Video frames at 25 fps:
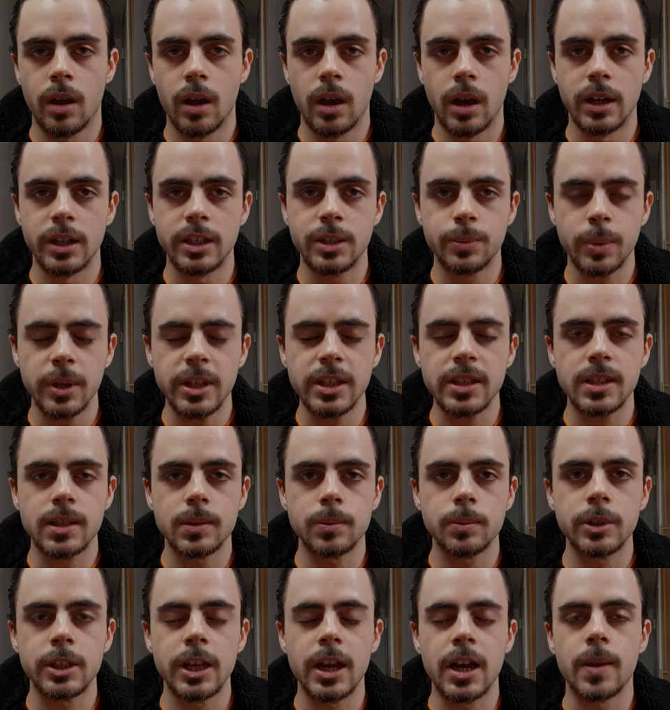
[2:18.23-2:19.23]
I spent
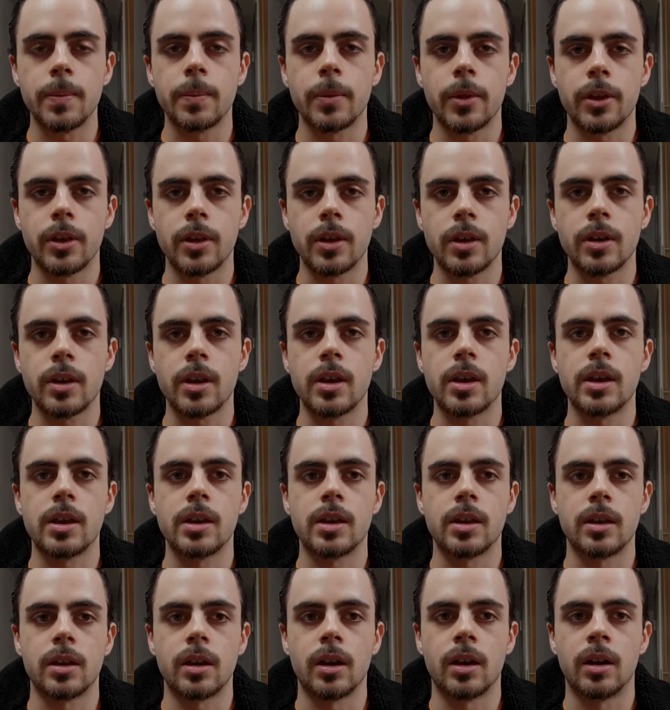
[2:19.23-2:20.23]
some time
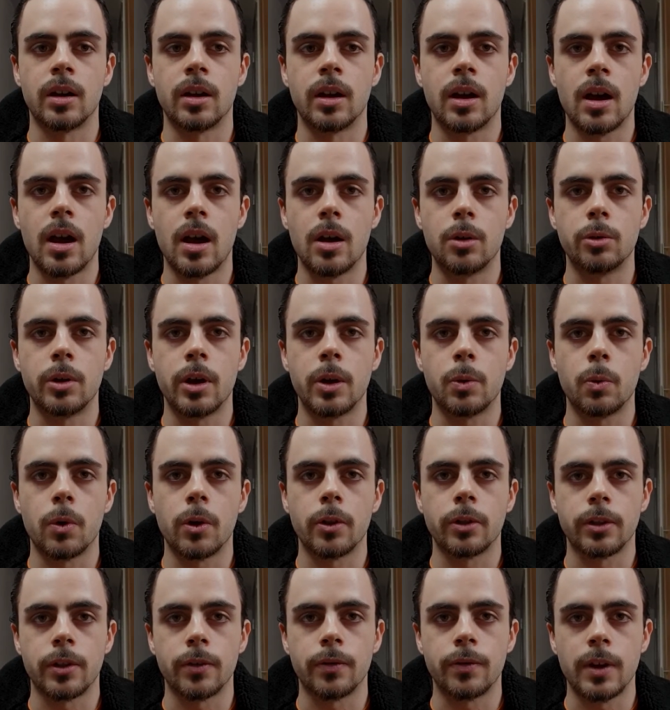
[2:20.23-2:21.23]
thinking how I
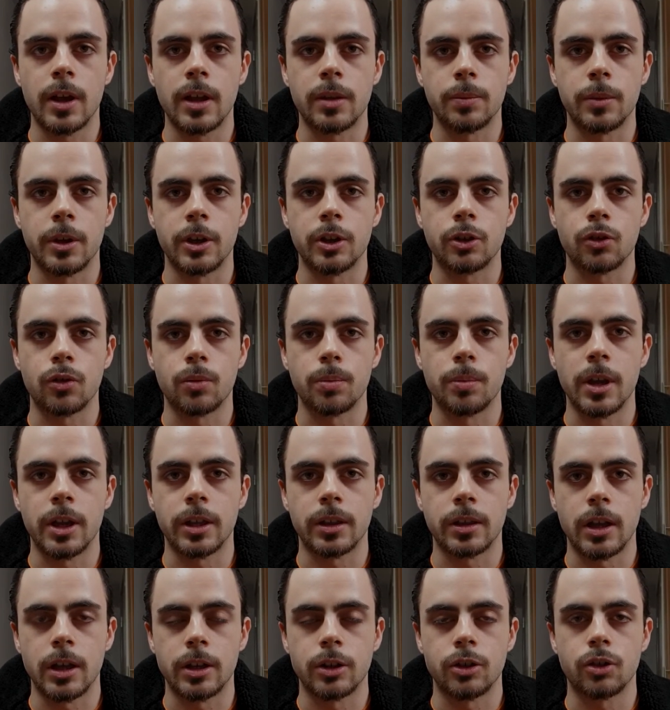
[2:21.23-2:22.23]
want the fan mesh to be
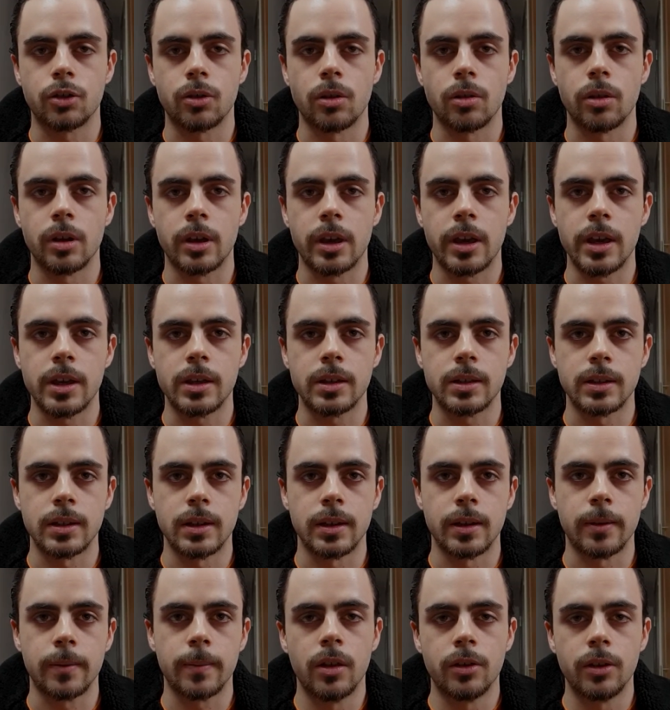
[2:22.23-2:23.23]
attached to the casing.
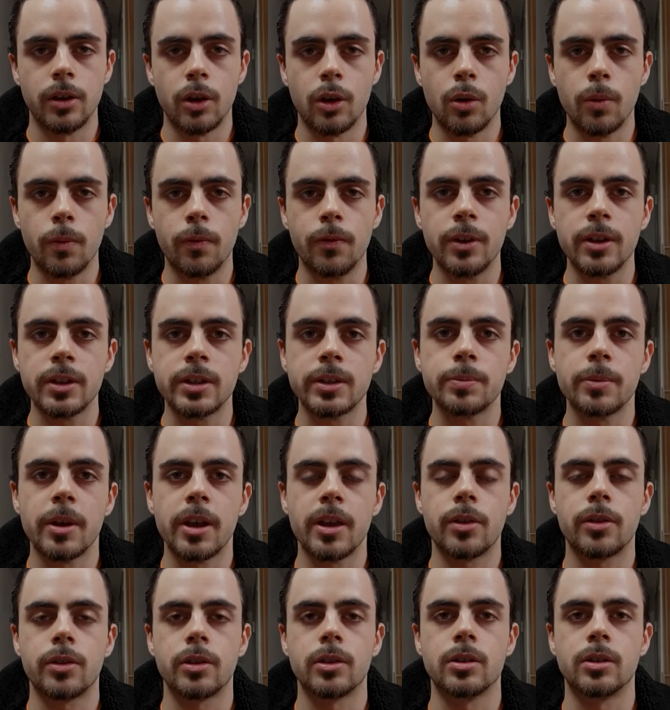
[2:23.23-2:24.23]
The obvious
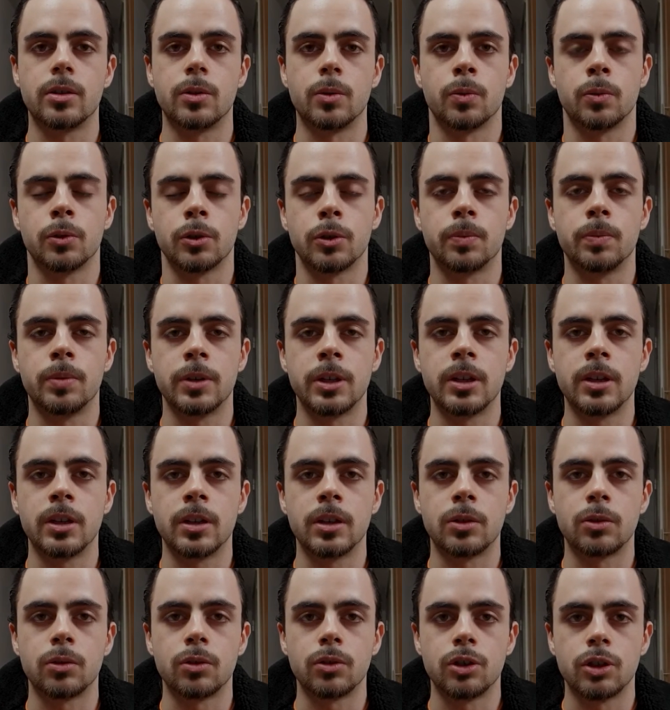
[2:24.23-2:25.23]
method would
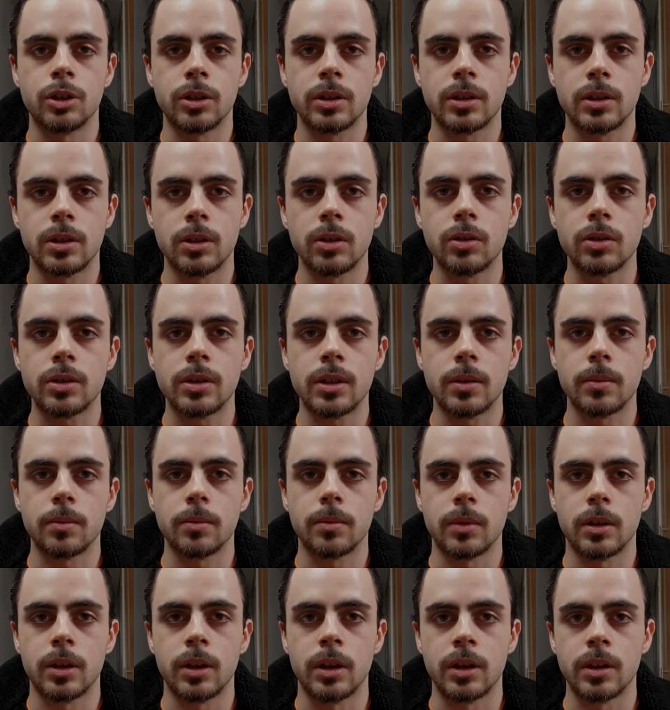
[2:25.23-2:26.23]
be to just use
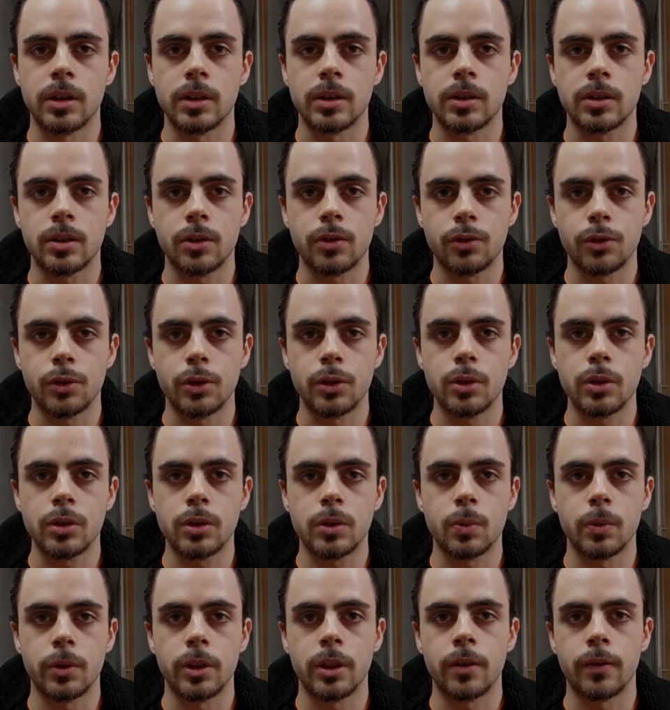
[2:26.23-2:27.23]
some
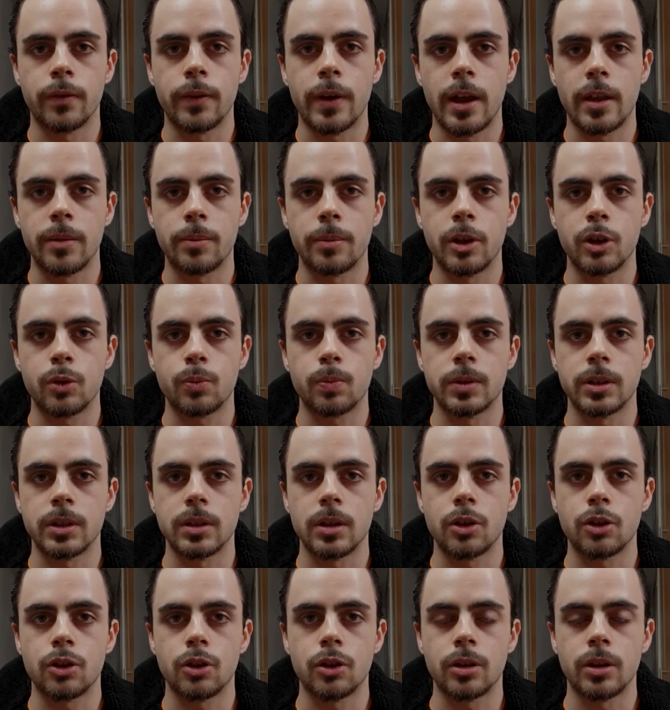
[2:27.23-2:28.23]
screws with the fan mesh
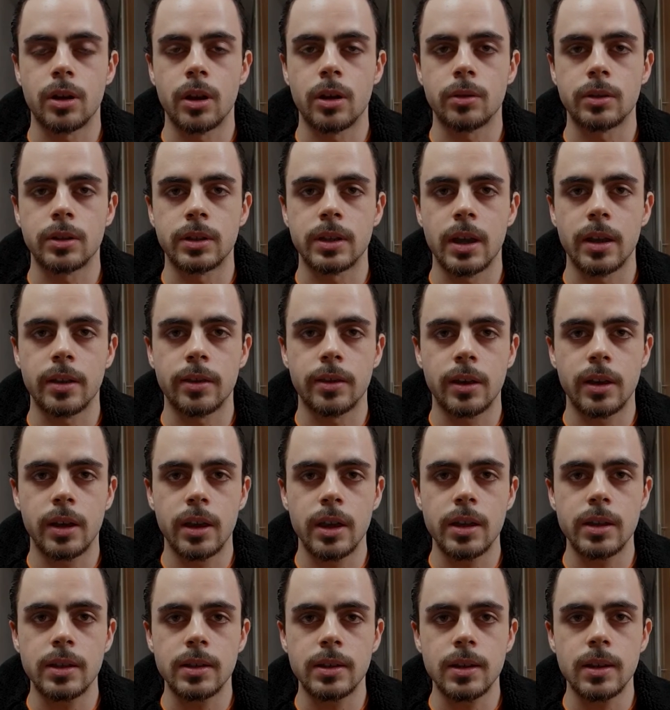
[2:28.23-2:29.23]
positioned outside the
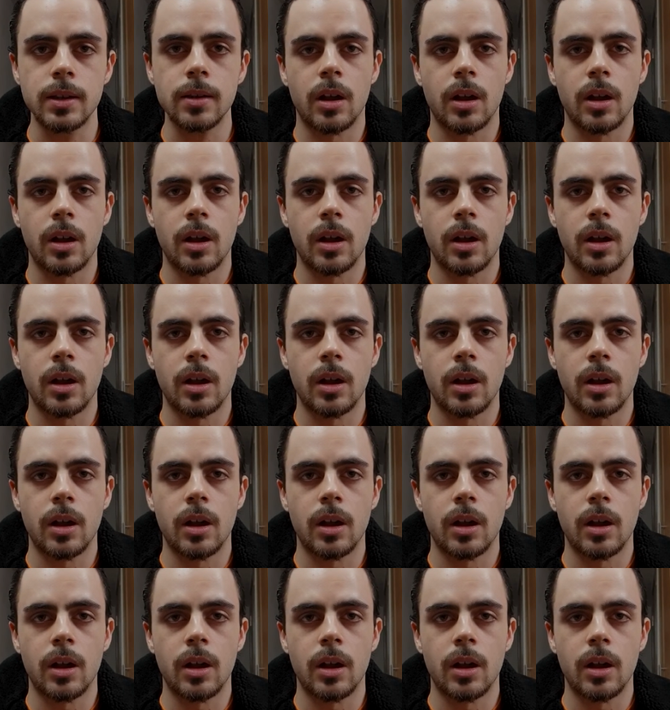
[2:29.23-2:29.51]
casing.